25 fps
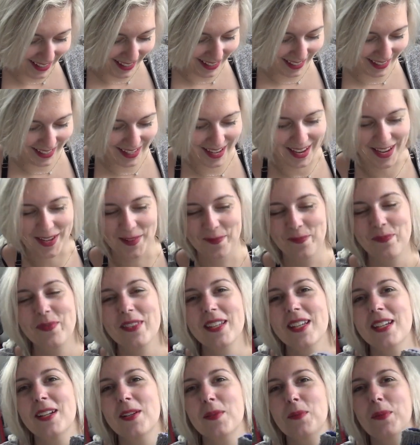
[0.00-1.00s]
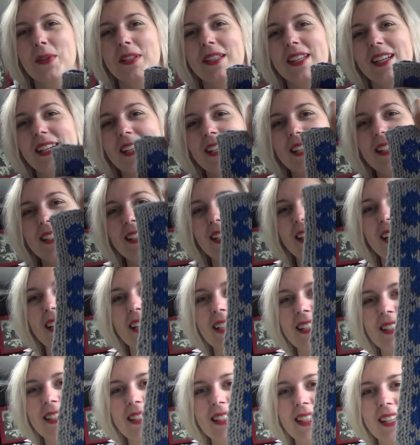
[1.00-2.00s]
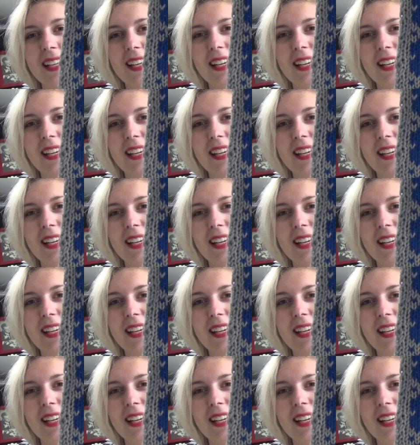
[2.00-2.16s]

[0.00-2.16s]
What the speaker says: yeah, but they designed